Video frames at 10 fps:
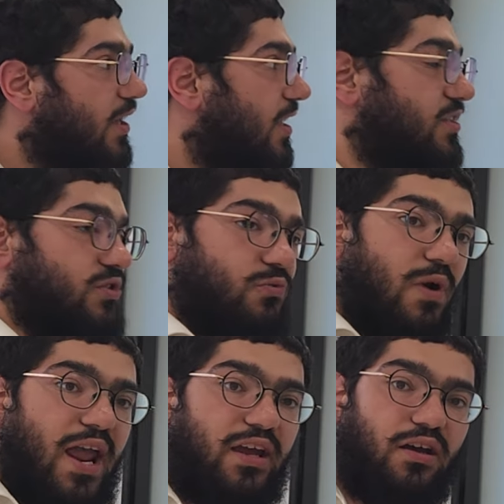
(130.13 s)
His
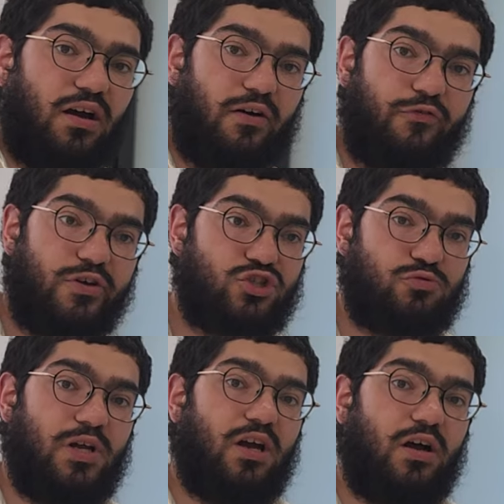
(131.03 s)
rank of a
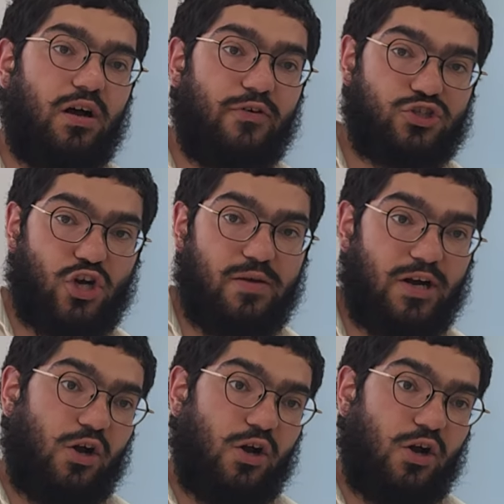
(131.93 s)
shomer